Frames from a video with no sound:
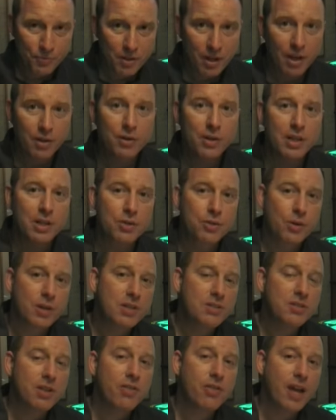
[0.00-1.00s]
100
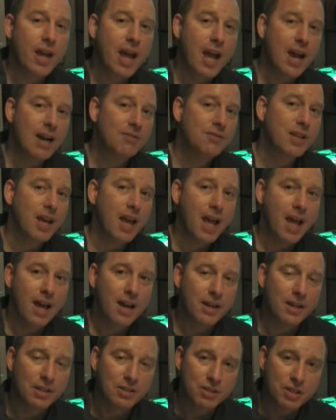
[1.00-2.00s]
entries, they have to
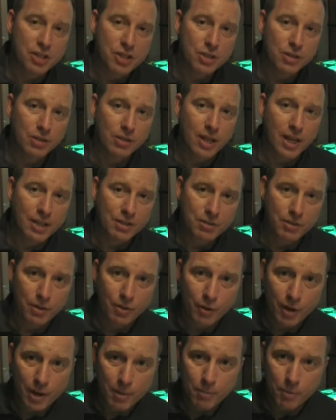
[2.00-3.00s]
add an additional light to the
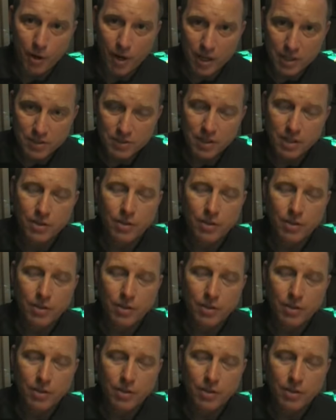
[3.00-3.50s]
grand prize,